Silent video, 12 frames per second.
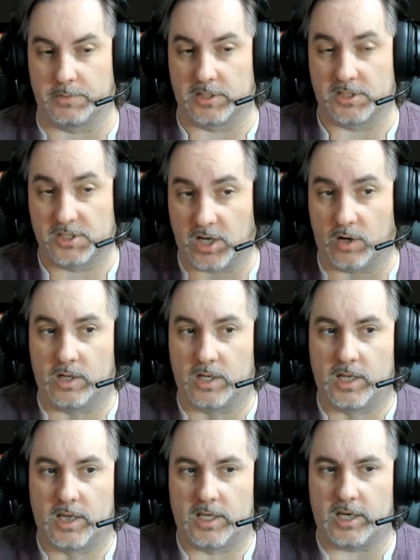So,
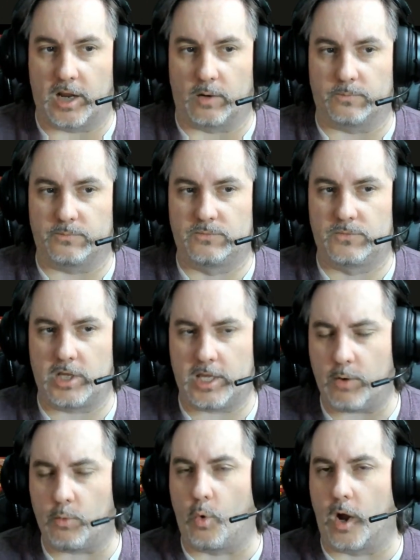you get
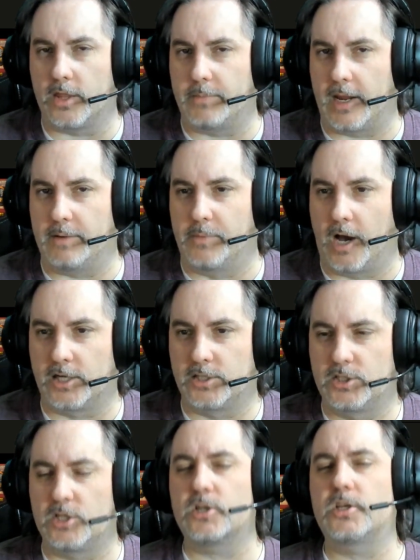1 of the main box,
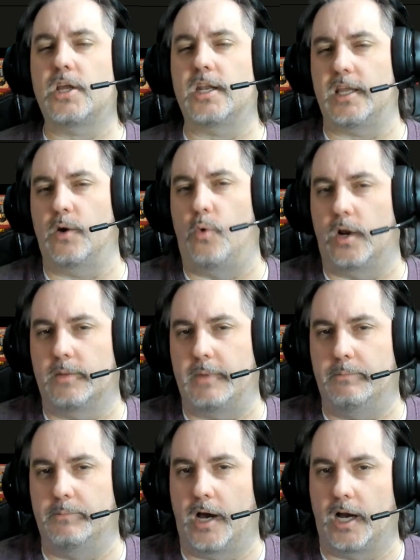because you're going to get 1 of the main
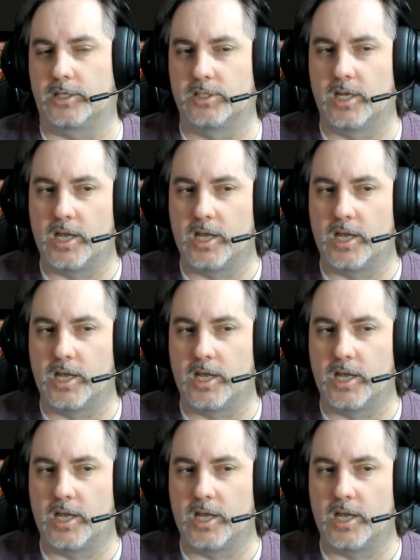box.